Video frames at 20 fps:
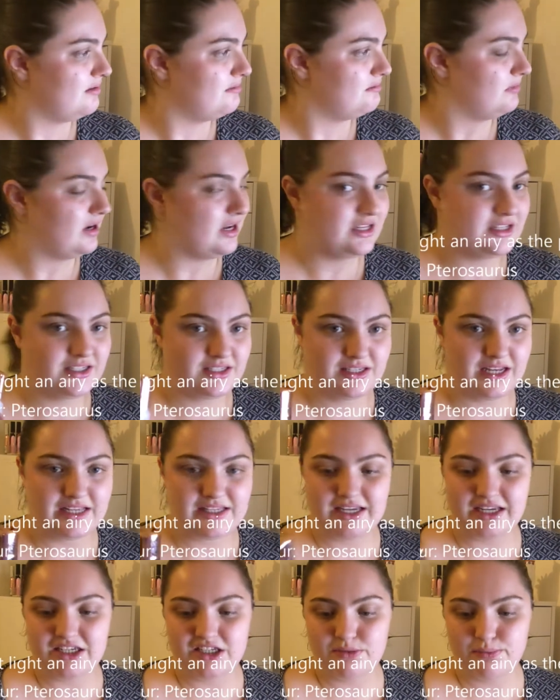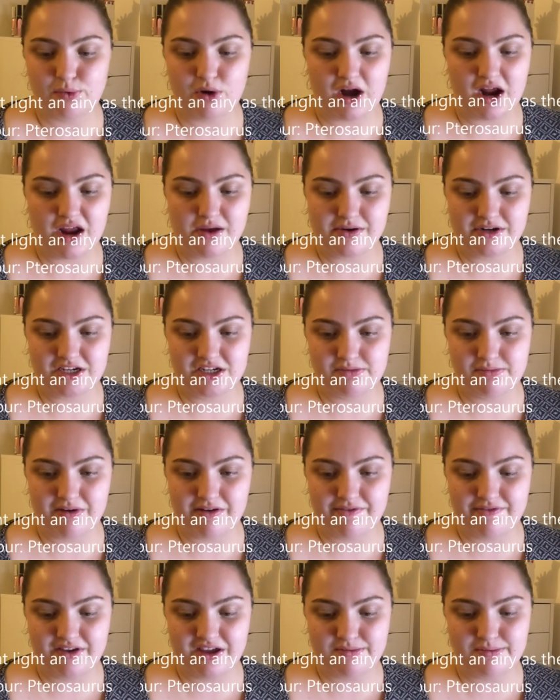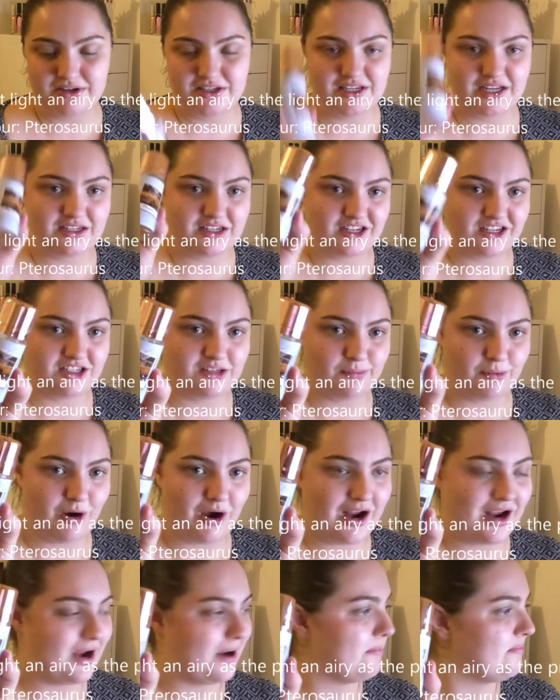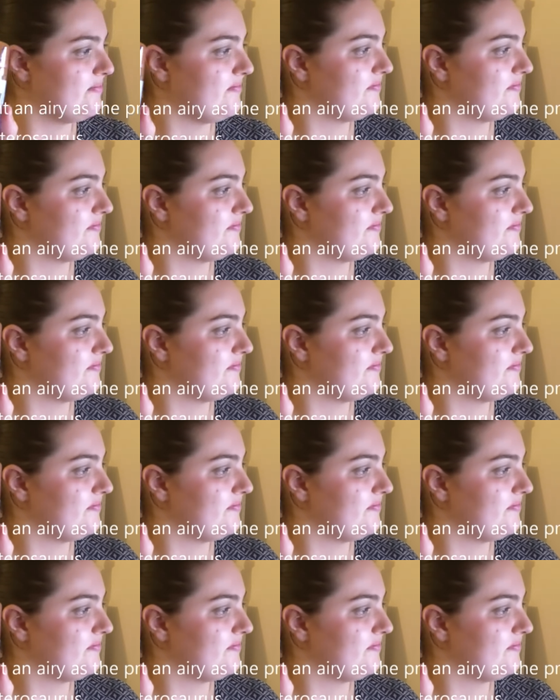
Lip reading: my setting spray, which is my Phoebe setting spray.